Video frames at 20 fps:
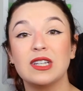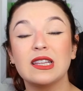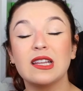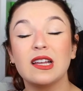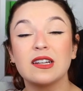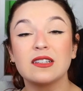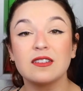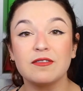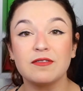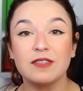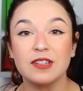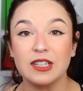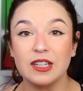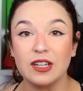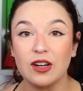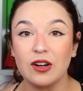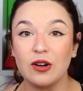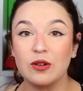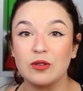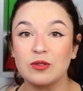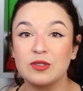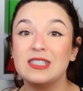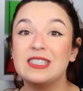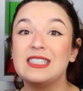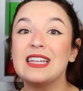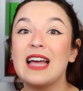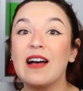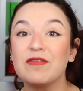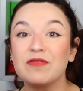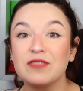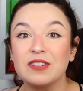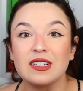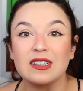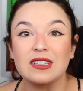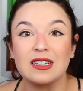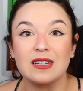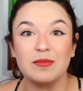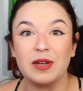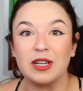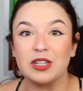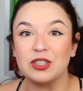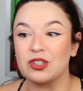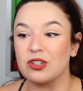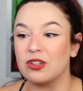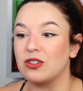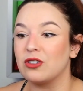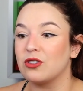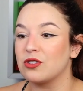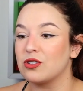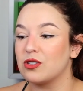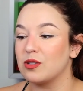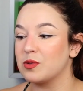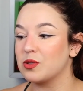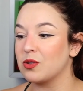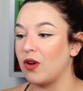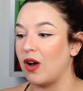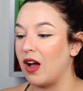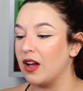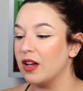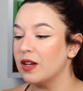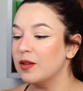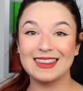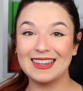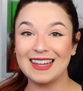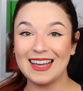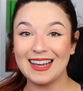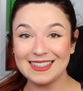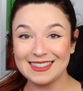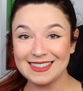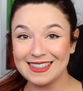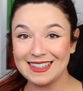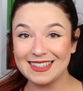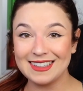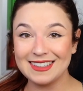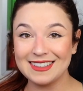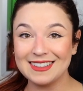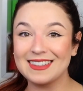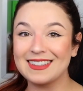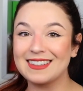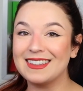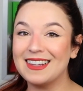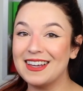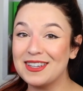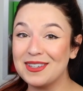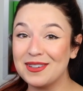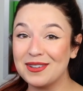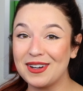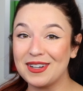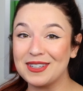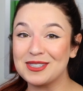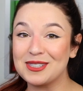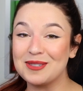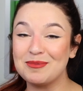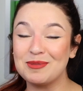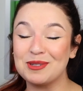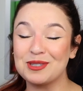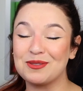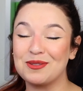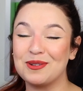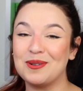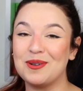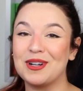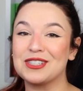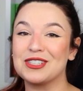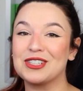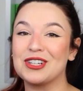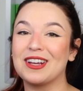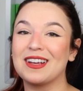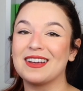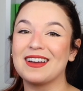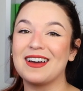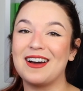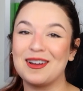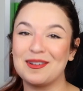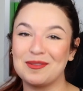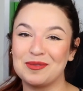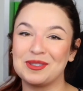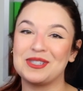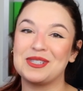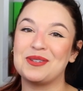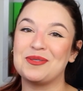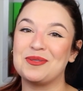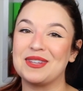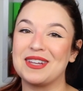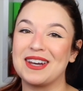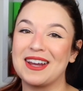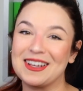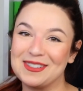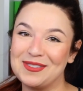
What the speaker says: like the video, definitely make sure you're subscribed. That's it. Thank you guys so much for watching. I will see you in the next